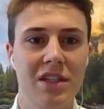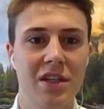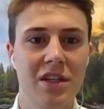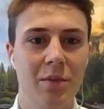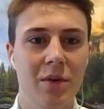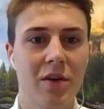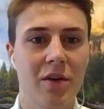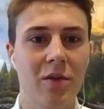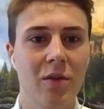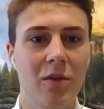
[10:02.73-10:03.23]

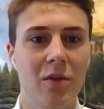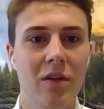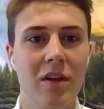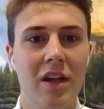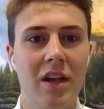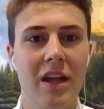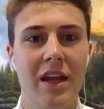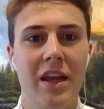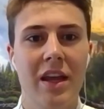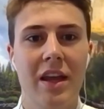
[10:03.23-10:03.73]
super
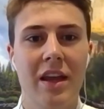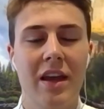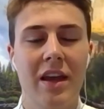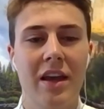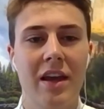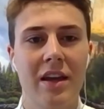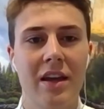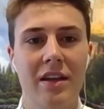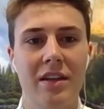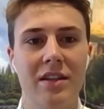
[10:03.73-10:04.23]
cool.
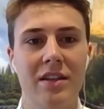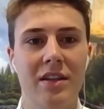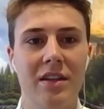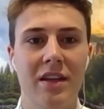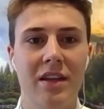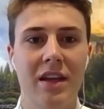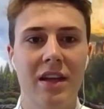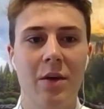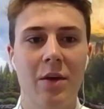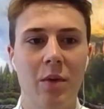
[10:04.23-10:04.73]
And
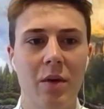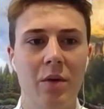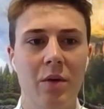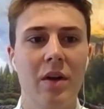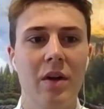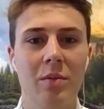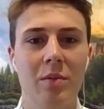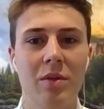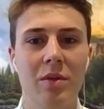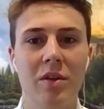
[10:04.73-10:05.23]
yeah, we
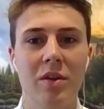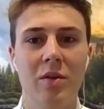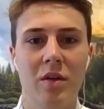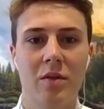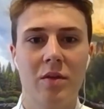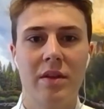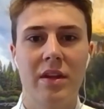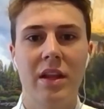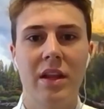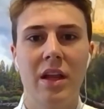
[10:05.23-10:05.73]
were able to
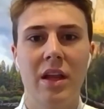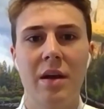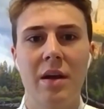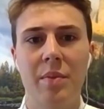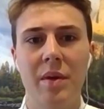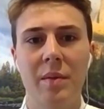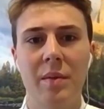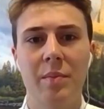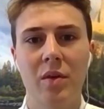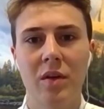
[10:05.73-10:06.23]
work with a lot of
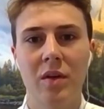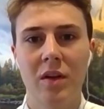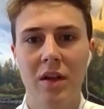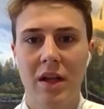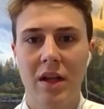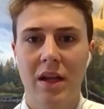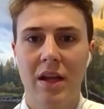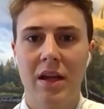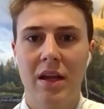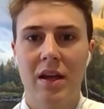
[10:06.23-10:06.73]

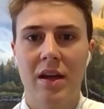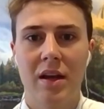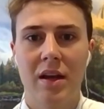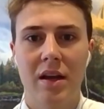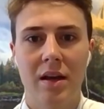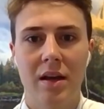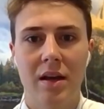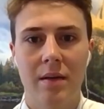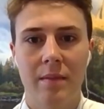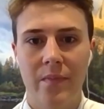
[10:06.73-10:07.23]
people.
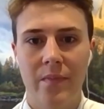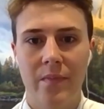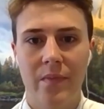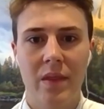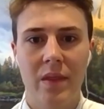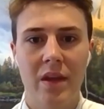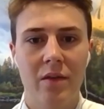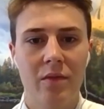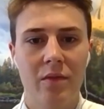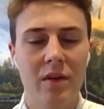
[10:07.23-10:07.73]

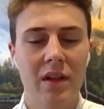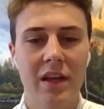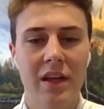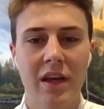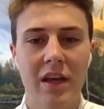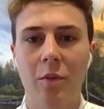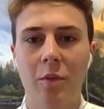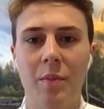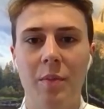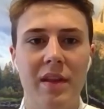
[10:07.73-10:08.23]
They're really
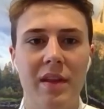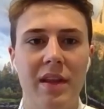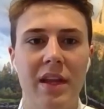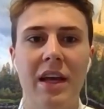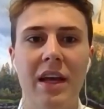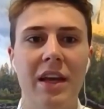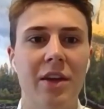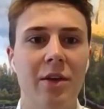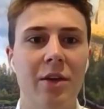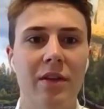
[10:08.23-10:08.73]
open. They
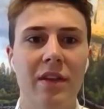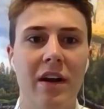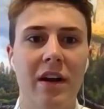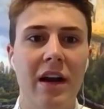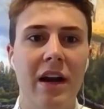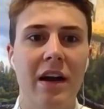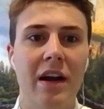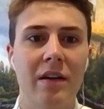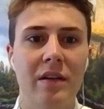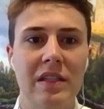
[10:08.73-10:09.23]
let you in their
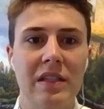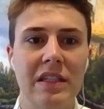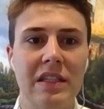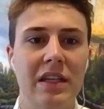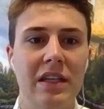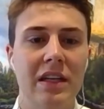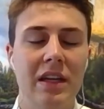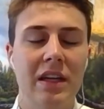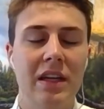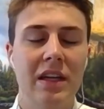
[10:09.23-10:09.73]
house.
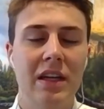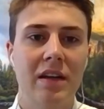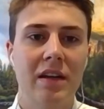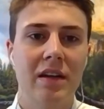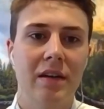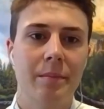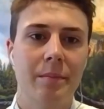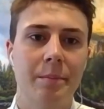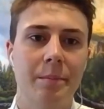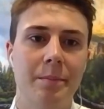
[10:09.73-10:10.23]

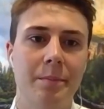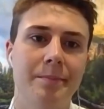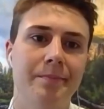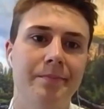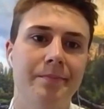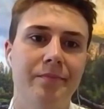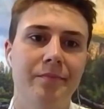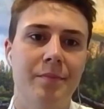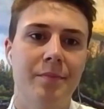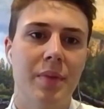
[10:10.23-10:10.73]

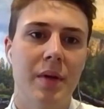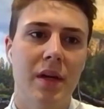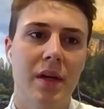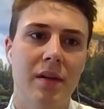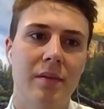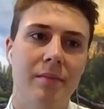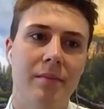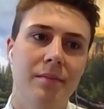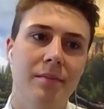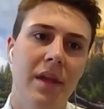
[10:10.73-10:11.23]

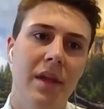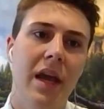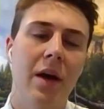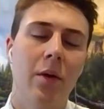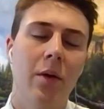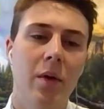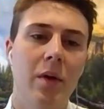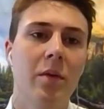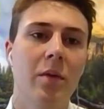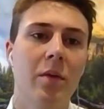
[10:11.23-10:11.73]
But
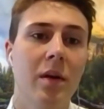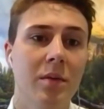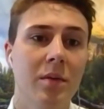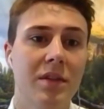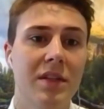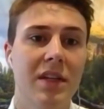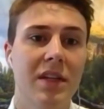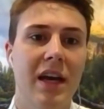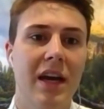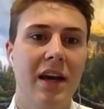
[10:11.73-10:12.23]
yeah, we were
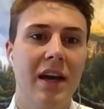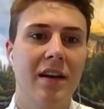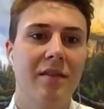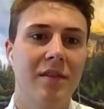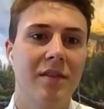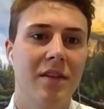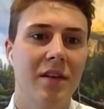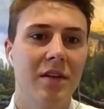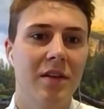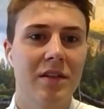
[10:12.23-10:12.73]
able to
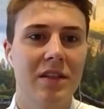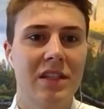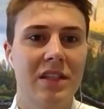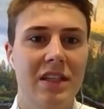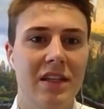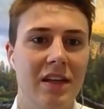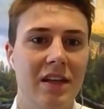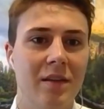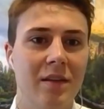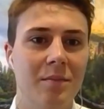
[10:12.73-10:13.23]
have
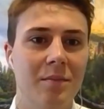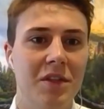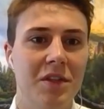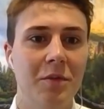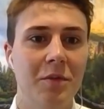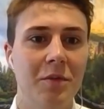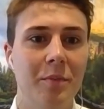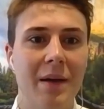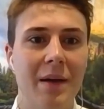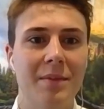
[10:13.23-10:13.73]
those
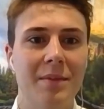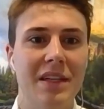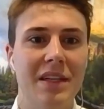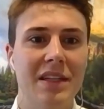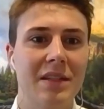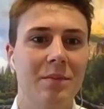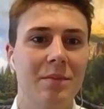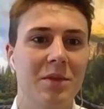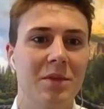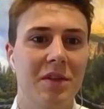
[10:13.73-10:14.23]
2
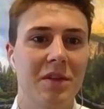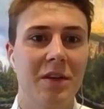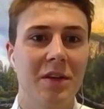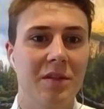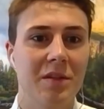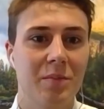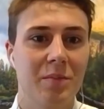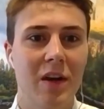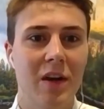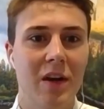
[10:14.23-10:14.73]
baptisms with
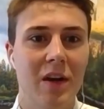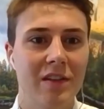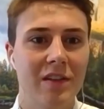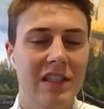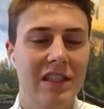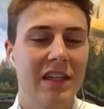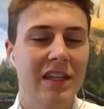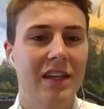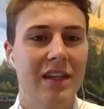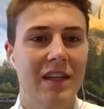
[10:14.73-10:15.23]
those
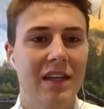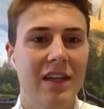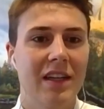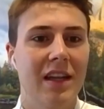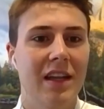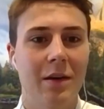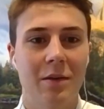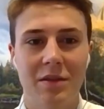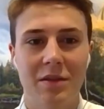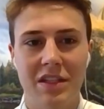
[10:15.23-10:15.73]
brothers.
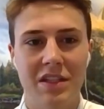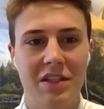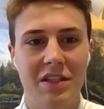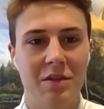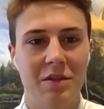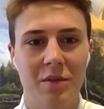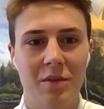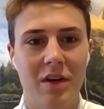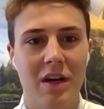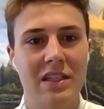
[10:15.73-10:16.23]
That was a
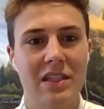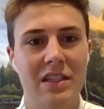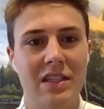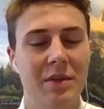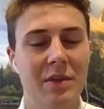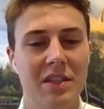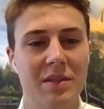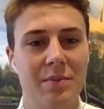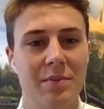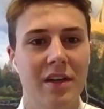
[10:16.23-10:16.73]
super
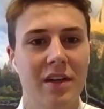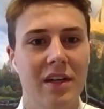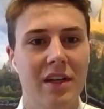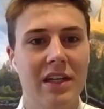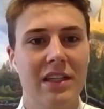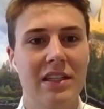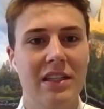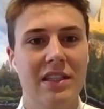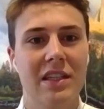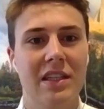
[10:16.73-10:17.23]
awesome
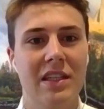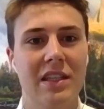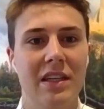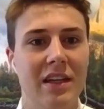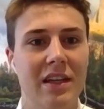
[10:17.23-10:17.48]
experience.